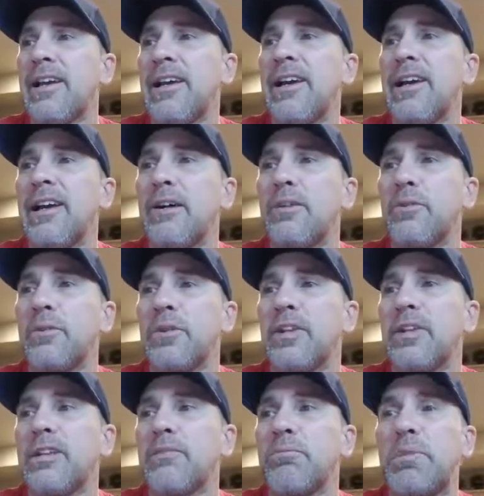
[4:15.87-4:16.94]

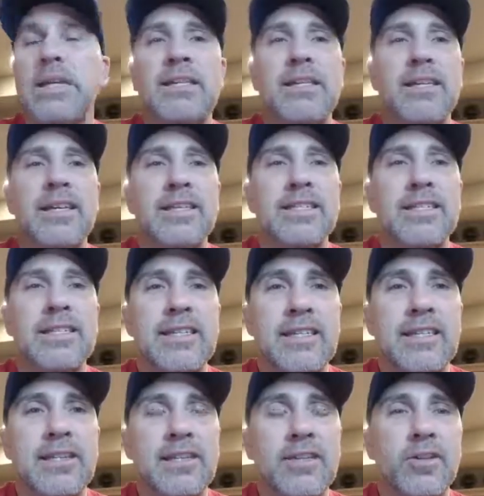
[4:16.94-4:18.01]

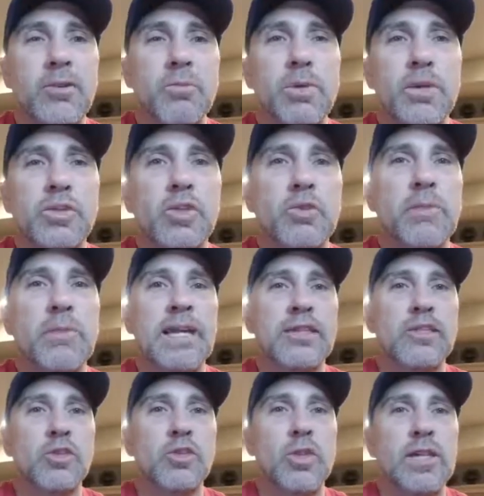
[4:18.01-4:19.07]
PTSD, post-traumatic
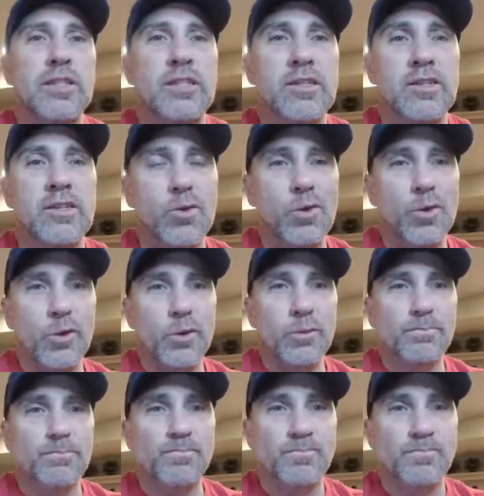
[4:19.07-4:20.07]
stress disorder.